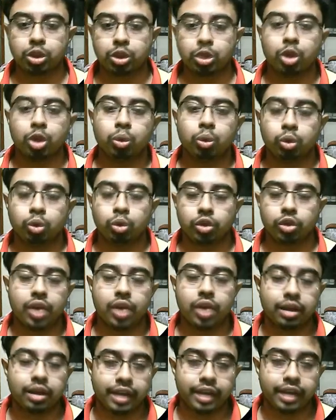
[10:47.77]
would run
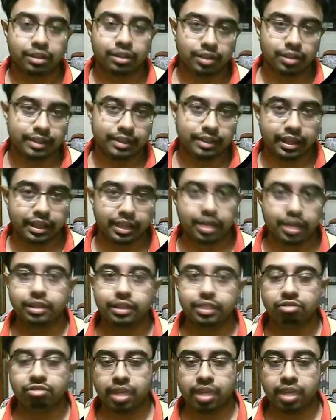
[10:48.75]
endlessly in an
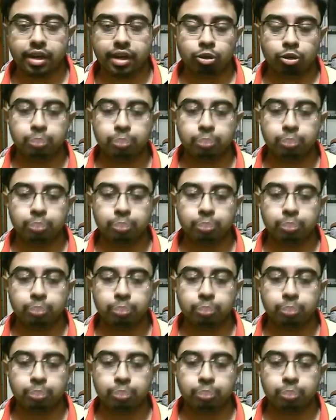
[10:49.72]
infinite loop.